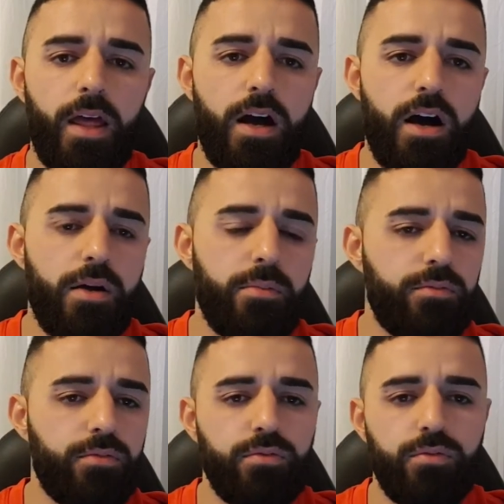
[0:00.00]

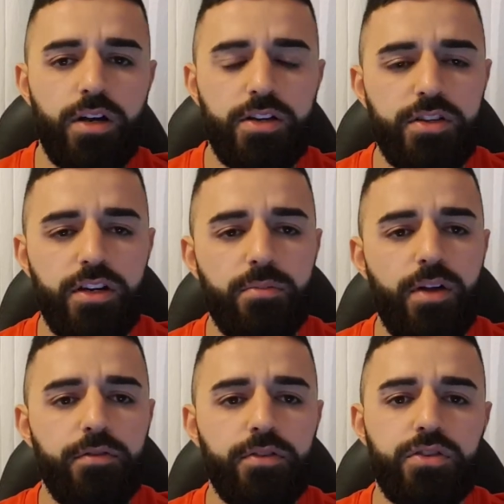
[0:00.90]
When I seen him
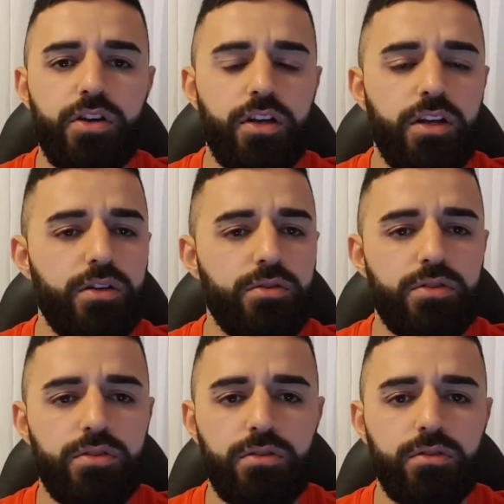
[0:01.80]
playing for Turkey, he
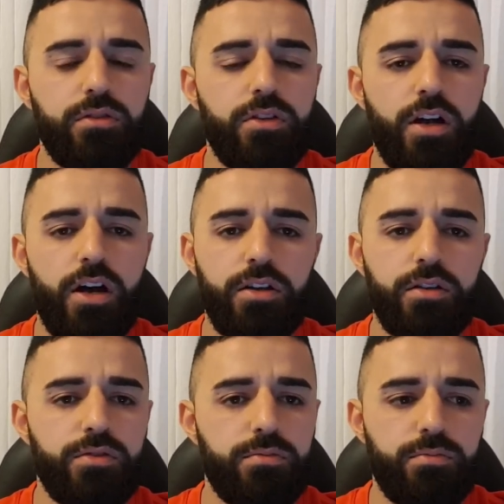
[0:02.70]
was, you know,
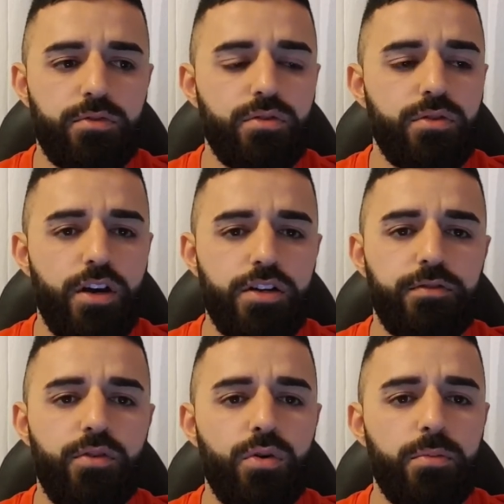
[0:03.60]
he was doing those
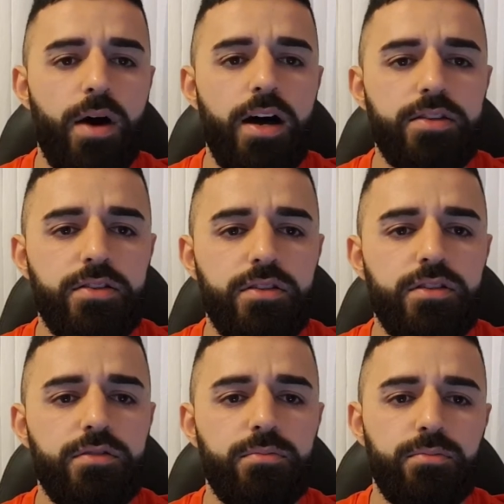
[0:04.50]
forward
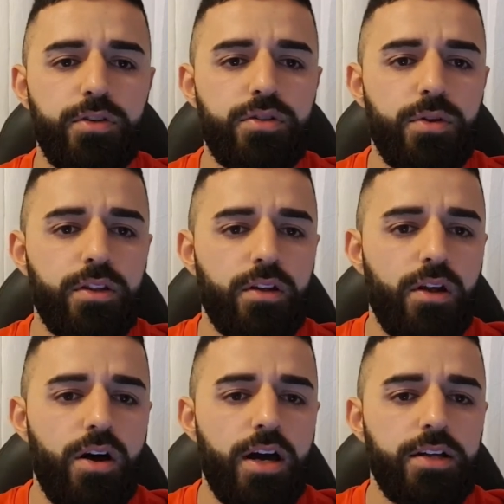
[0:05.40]
passes between the
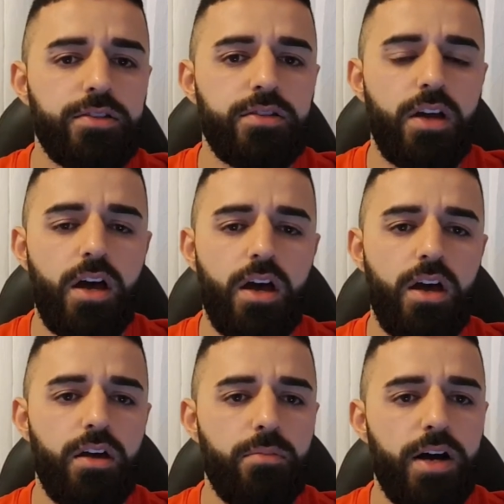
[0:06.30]
lines,
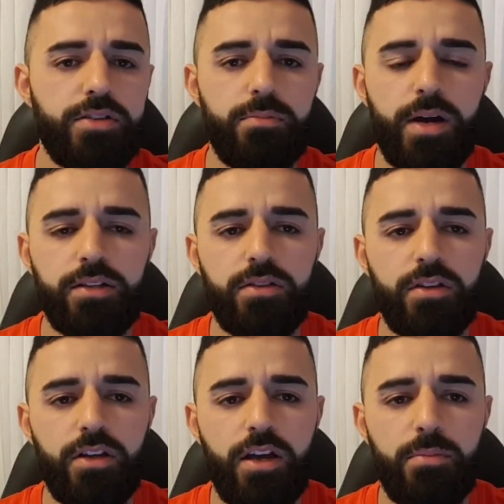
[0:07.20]
passing back to
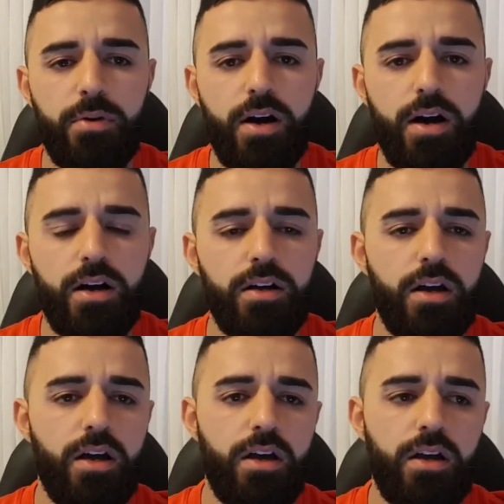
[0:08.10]
the keeper.
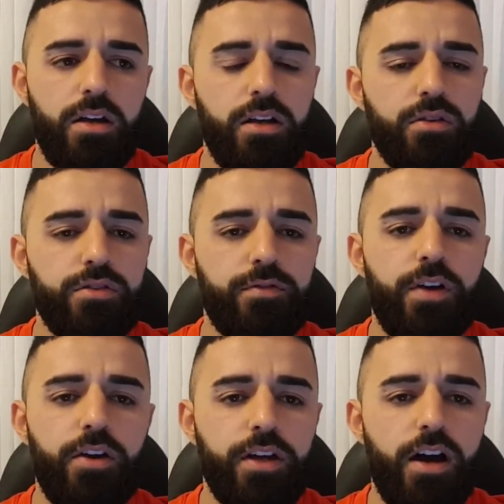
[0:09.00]
He looks
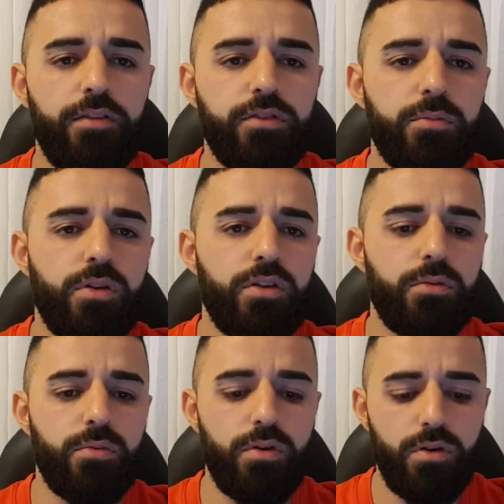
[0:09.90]
very comfortable on
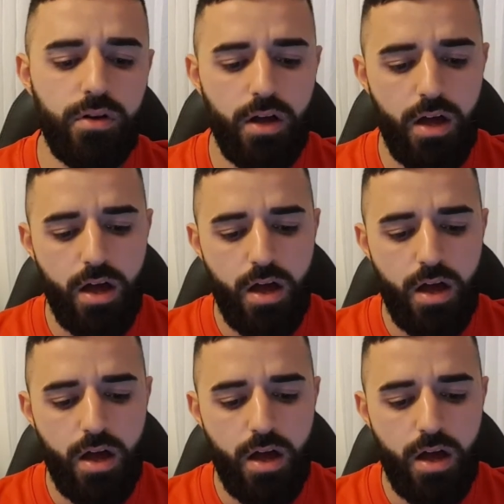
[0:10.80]
the ball.